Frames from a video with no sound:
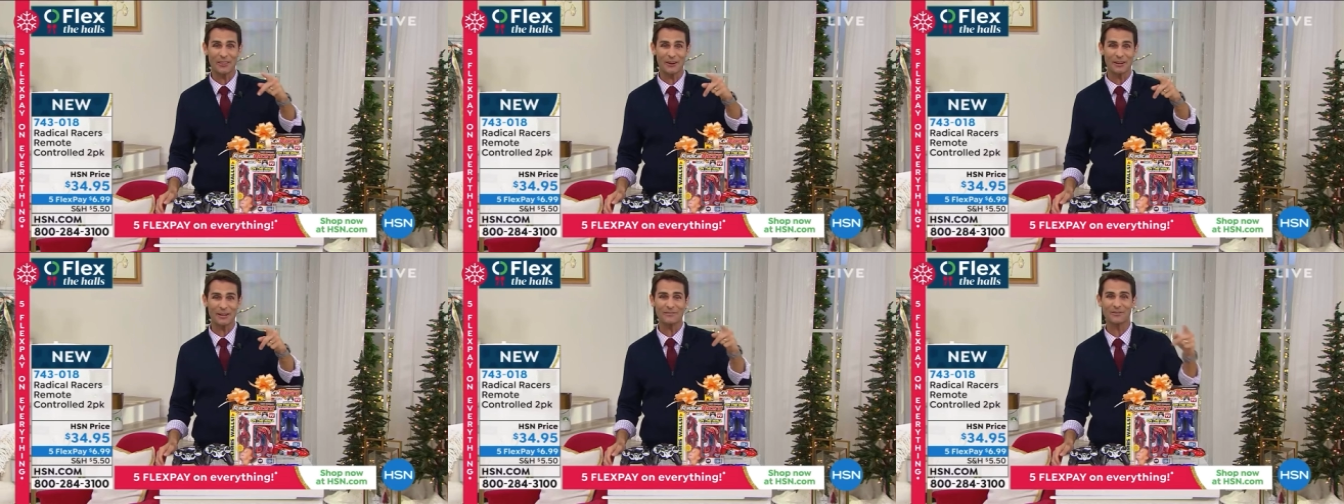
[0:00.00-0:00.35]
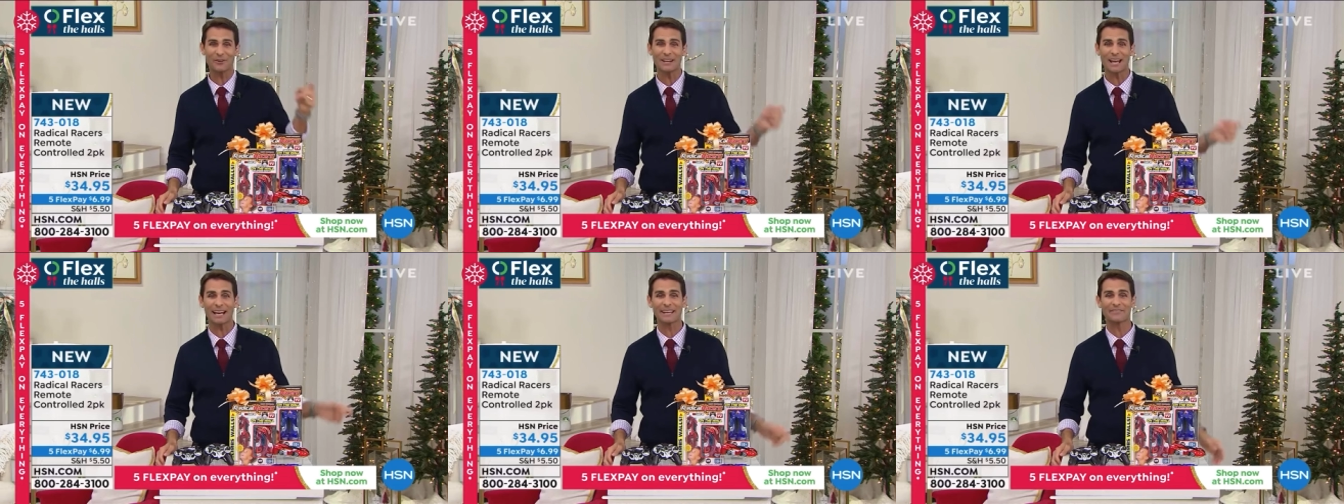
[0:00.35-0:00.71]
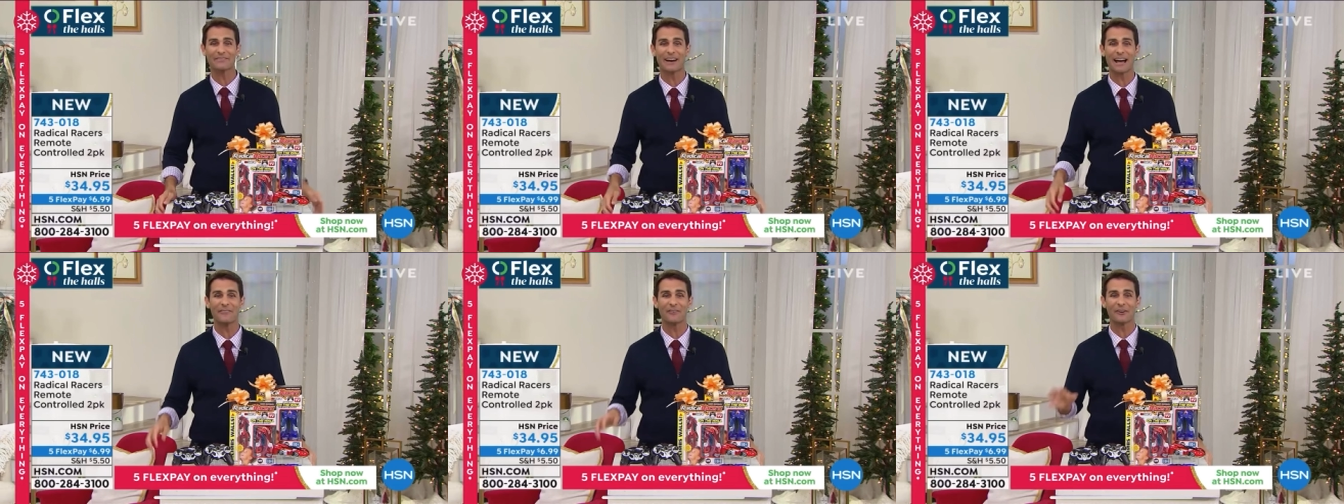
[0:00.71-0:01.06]

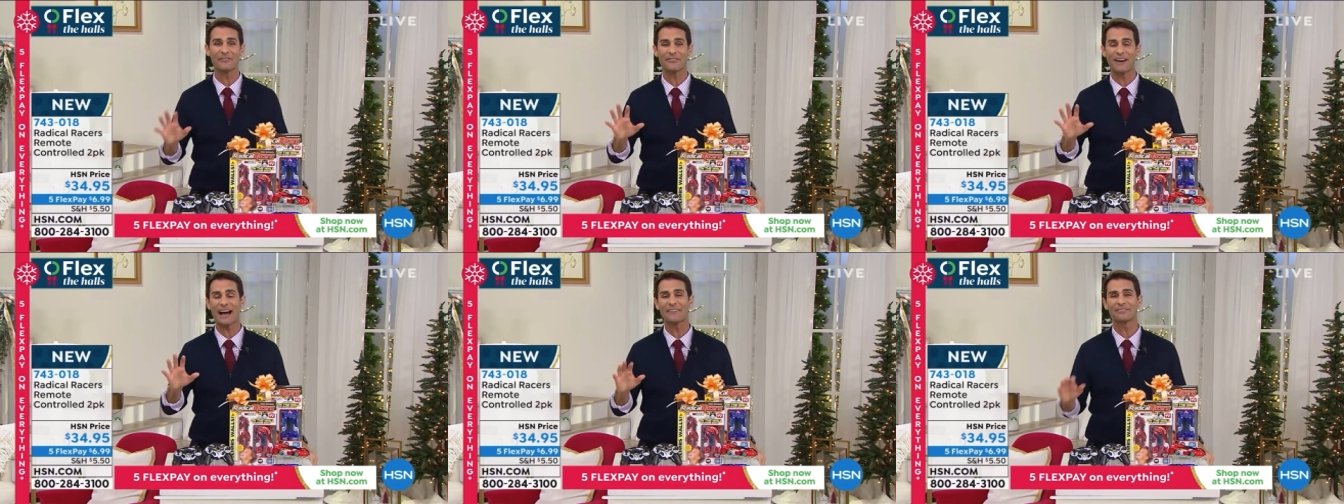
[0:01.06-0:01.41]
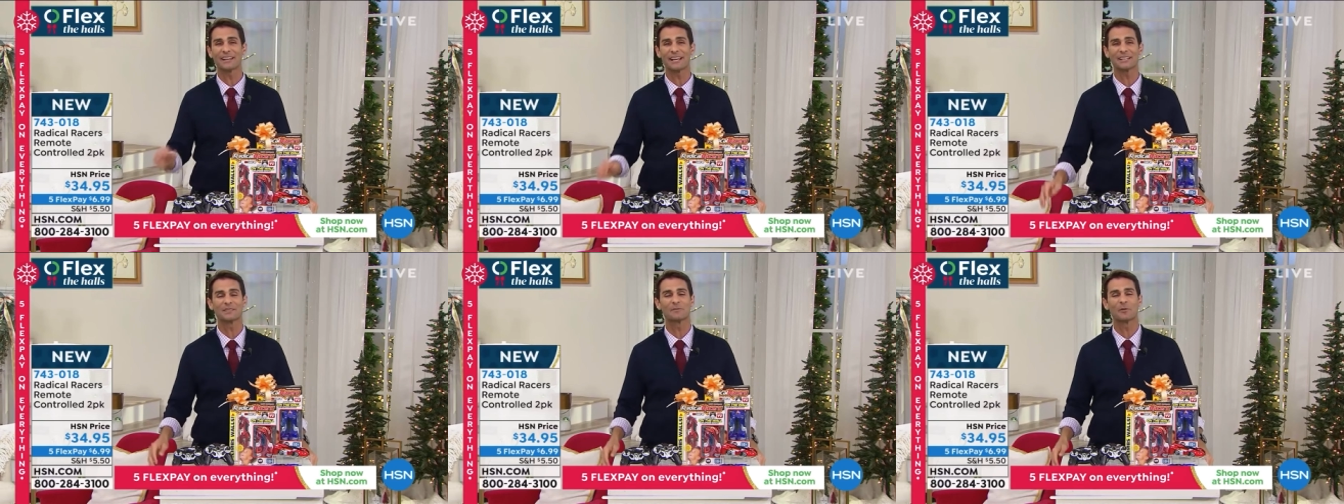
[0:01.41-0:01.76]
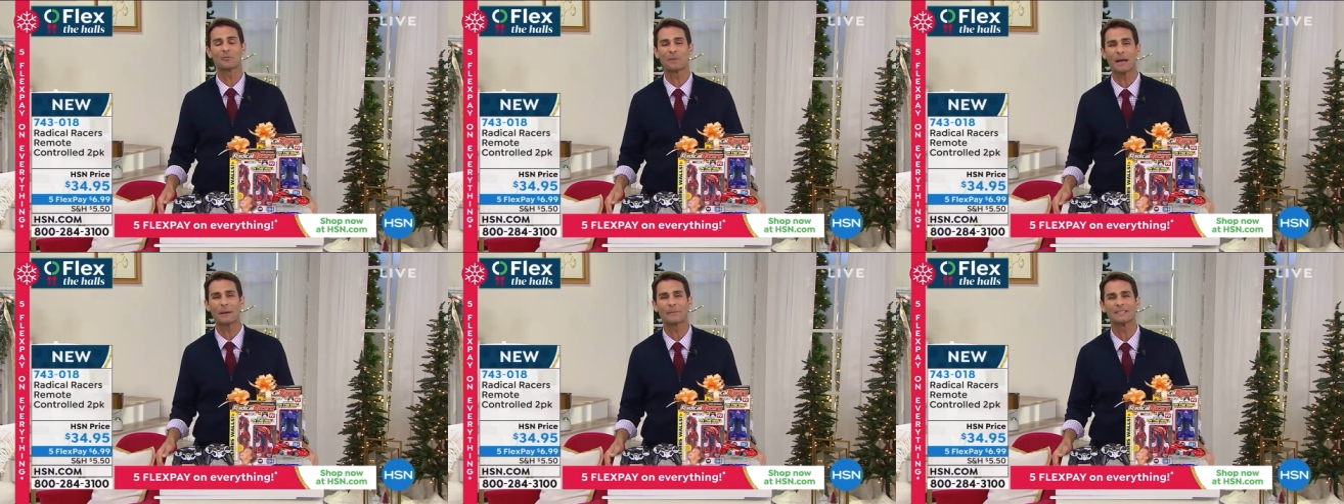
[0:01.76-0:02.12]
$34.95 on five flexible
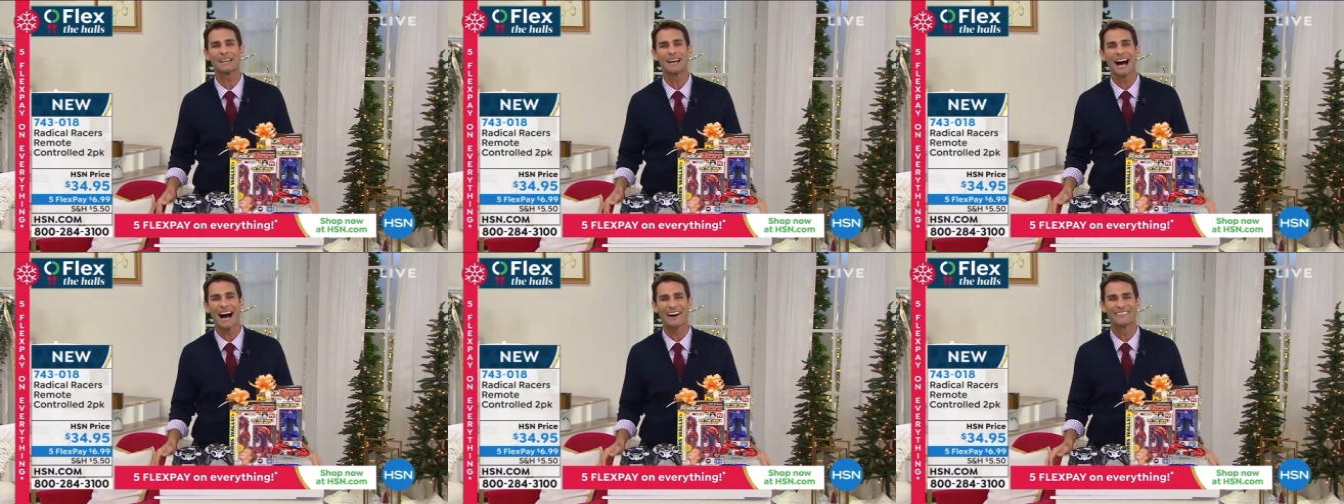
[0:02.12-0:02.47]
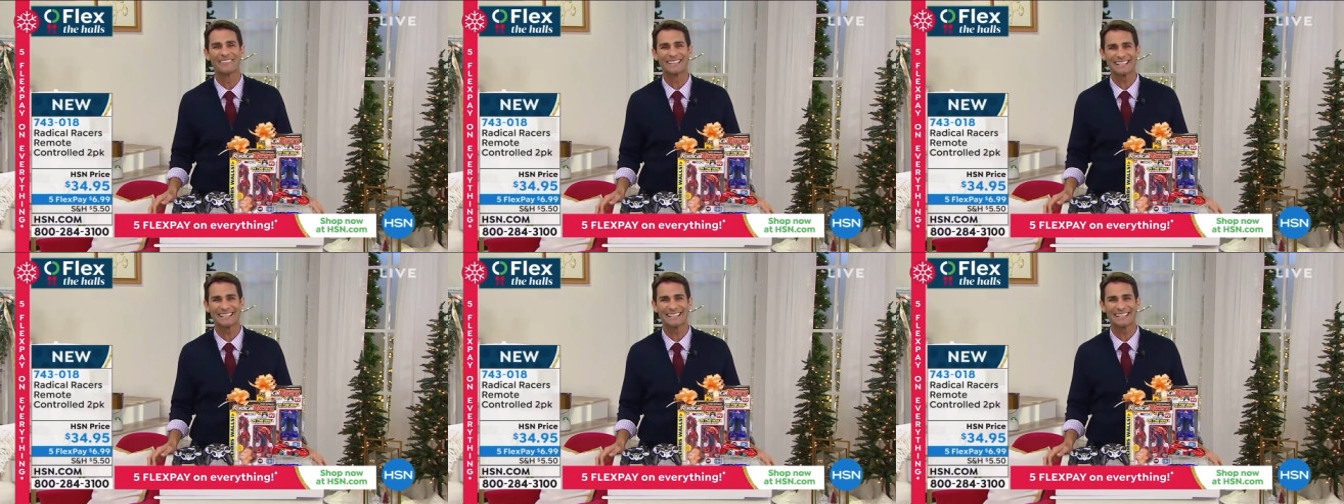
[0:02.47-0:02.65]
payments of